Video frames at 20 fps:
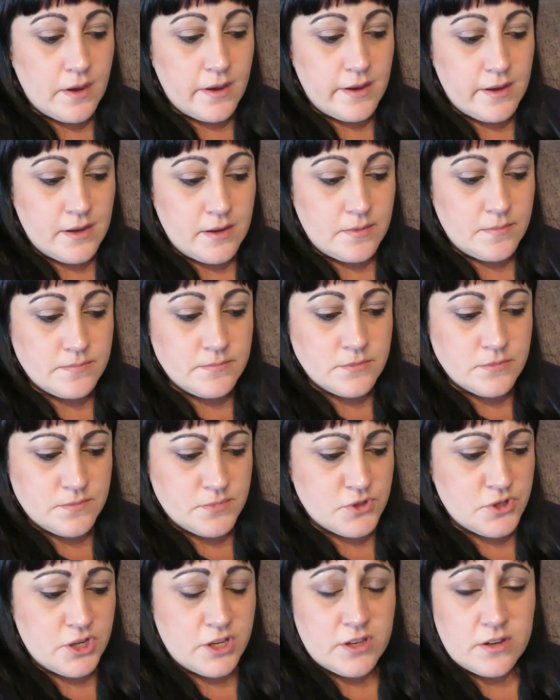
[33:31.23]
Um,
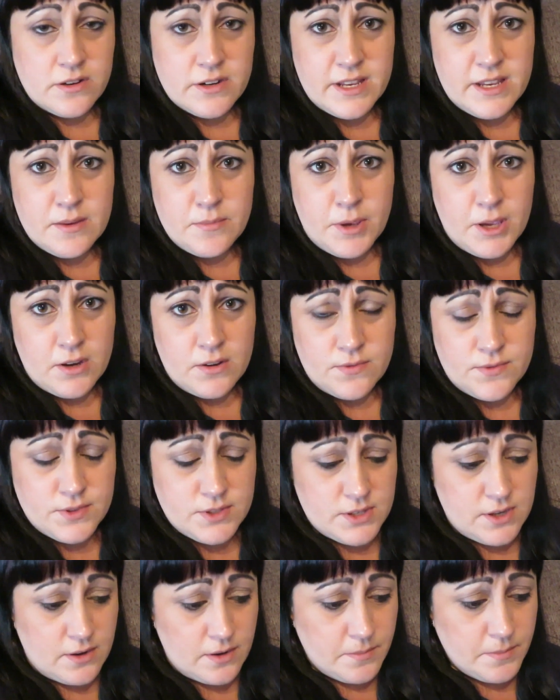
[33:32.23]
she can't hear me half
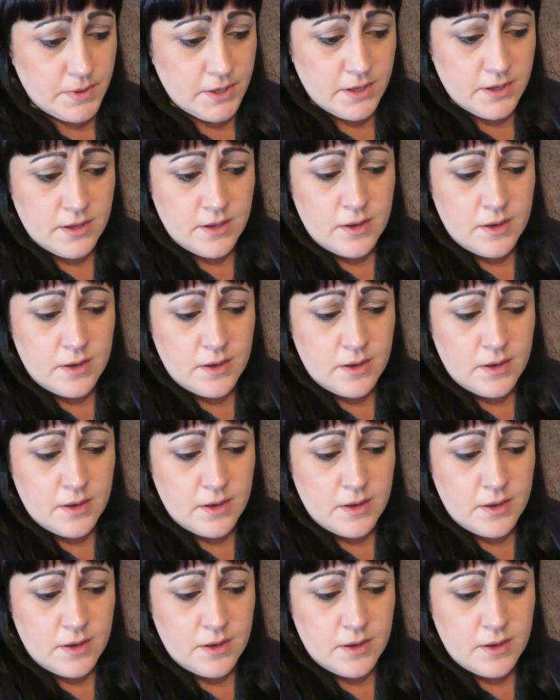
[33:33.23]
the time.